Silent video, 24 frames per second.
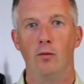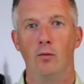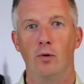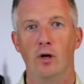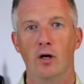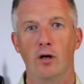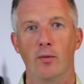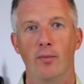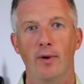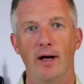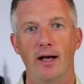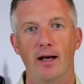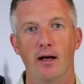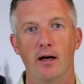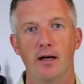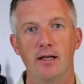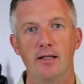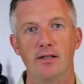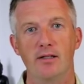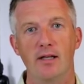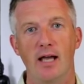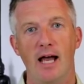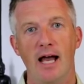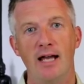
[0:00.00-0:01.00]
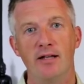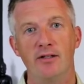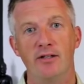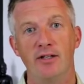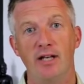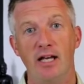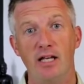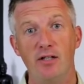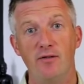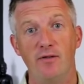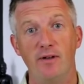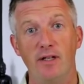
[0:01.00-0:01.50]
Welcome back, guys, and
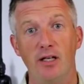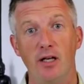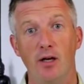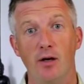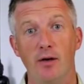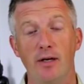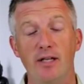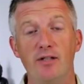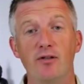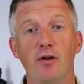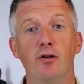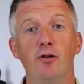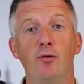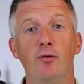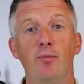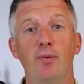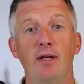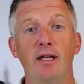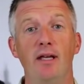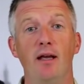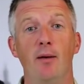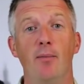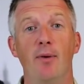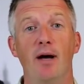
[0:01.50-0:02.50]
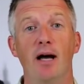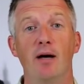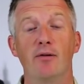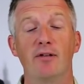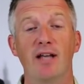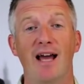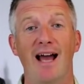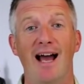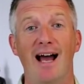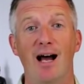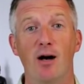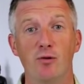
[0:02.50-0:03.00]
today's video is going to be about
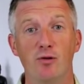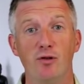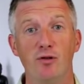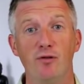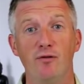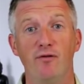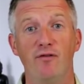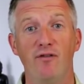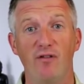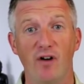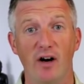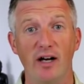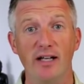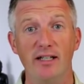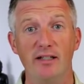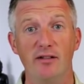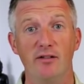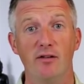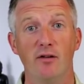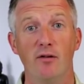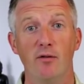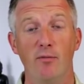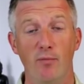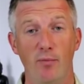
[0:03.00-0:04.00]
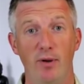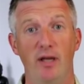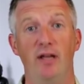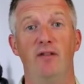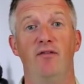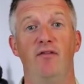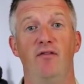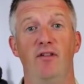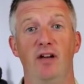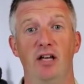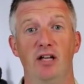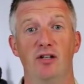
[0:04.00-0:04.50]
how to fight big
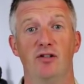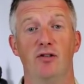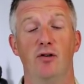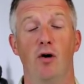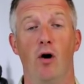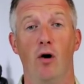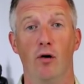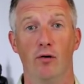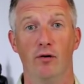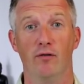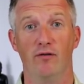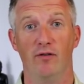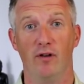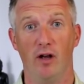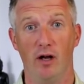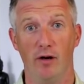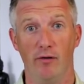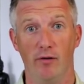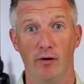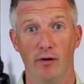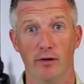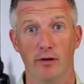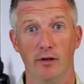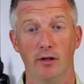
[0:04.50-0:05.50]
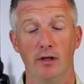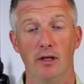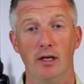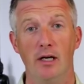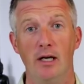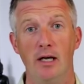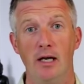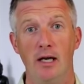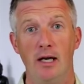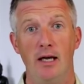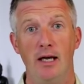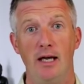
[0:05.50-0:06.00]
fish on a fly rod.
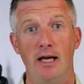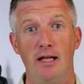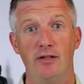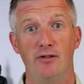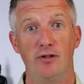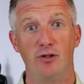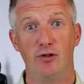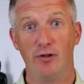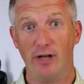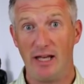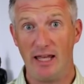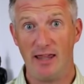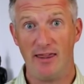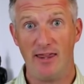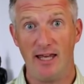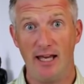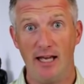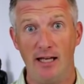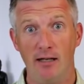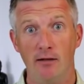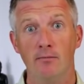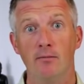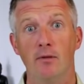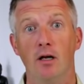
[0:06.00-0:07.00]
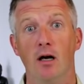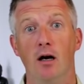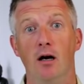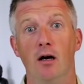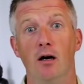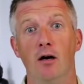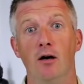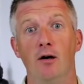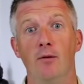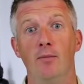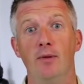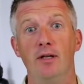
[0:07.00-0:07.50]
It's a tricky thing,
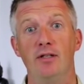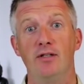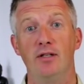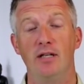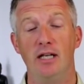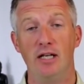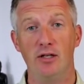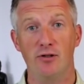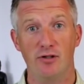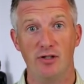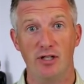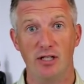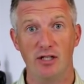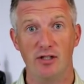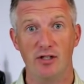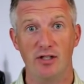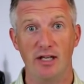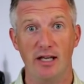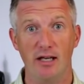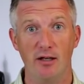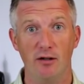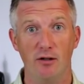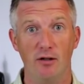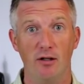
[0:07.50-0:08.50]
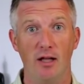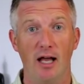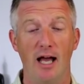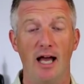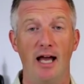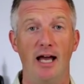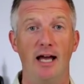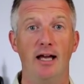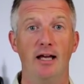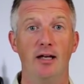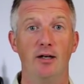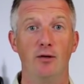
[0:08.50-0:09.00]
it's an interesting skill,
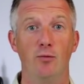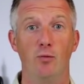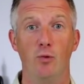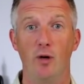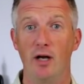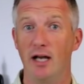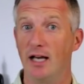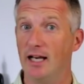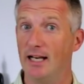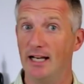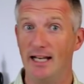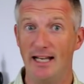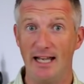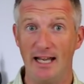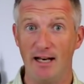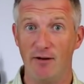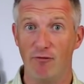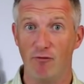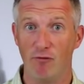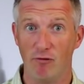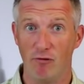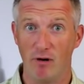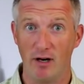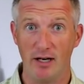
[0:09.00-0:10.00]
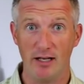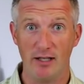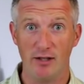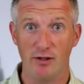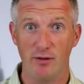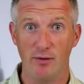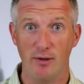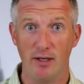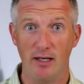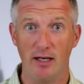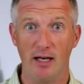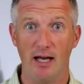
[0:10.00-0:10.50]
and we're going to get right
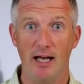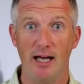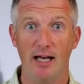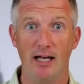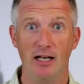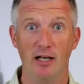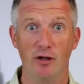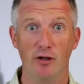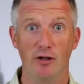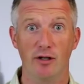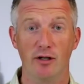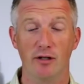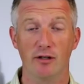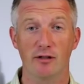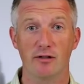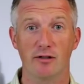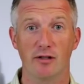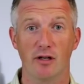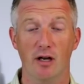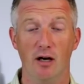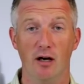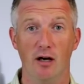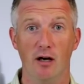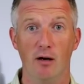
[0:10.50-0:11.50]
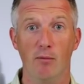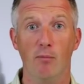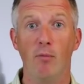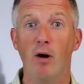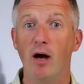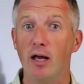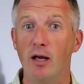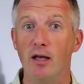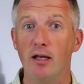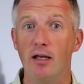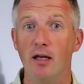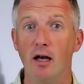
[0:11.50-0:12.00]
into it and look at
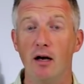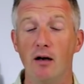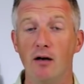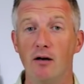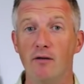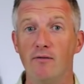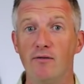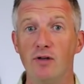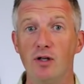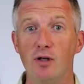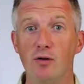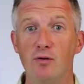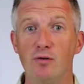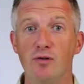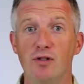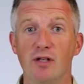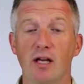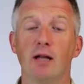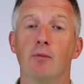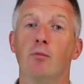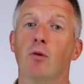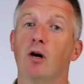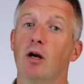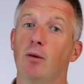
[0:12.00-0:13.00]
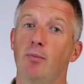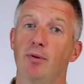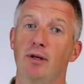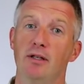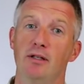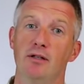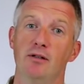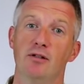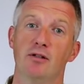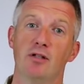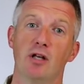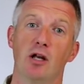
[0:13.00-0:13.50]
my views and my
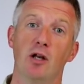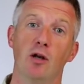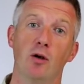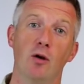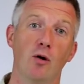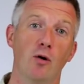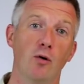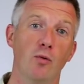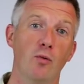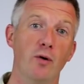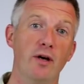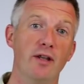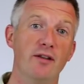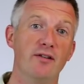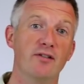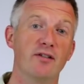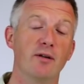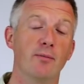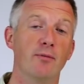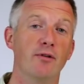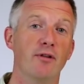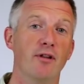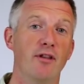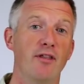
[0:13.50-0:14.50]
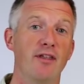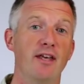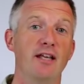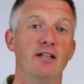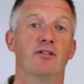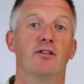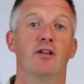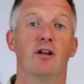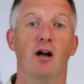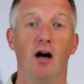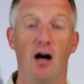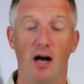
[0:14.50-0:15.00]
opinions, along with some of the things
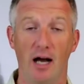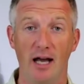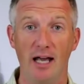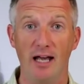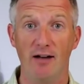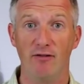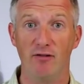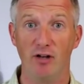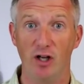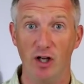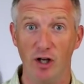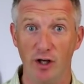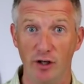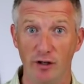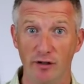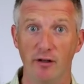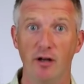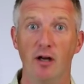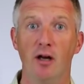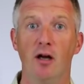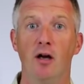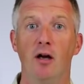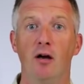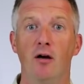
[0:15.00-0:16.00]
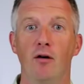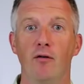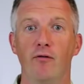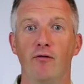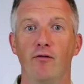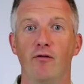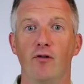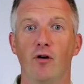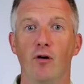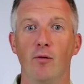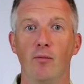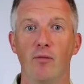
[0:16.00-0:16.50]
that I have learned
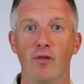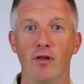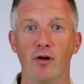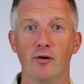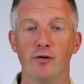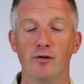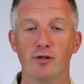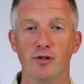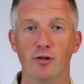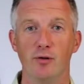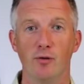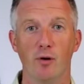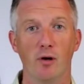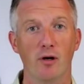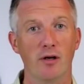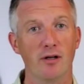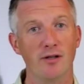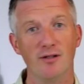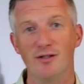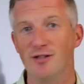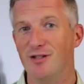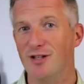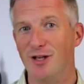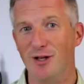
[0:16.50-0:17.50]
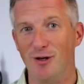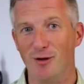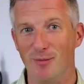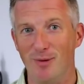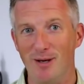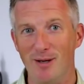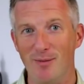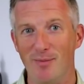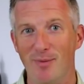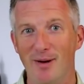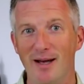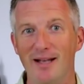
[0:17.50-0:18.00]
from those who are
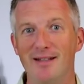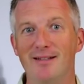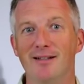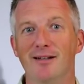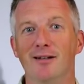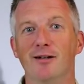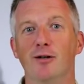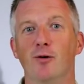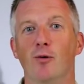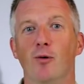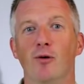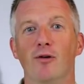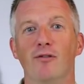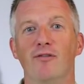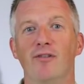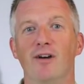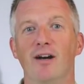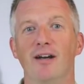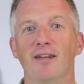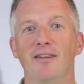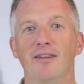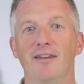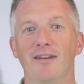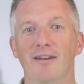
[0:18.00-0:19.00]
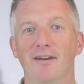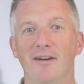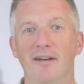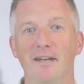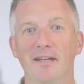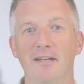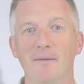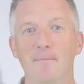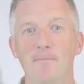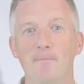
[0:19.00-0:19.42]
considerably better qualified than I.